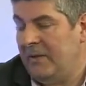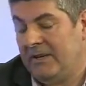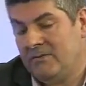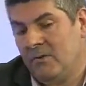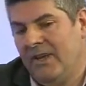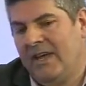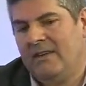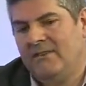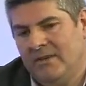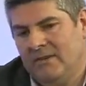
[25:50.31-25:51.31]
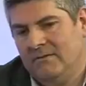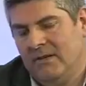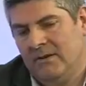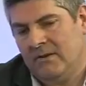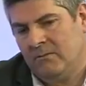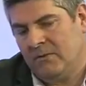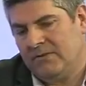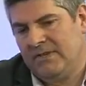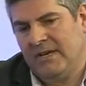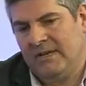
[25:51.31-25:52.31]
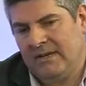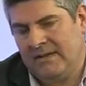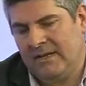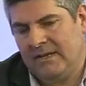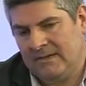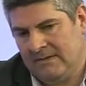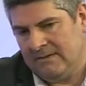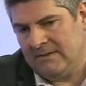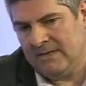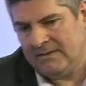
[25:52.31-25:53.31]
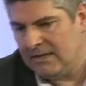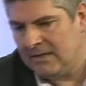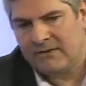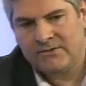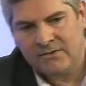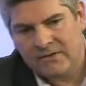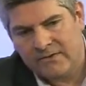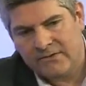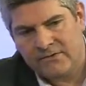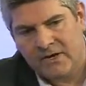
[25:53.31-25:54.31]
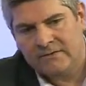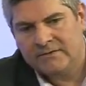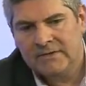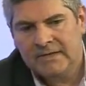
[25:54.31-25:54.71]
Because what you can do, and we'll see, I think, is it the next chart if I drive,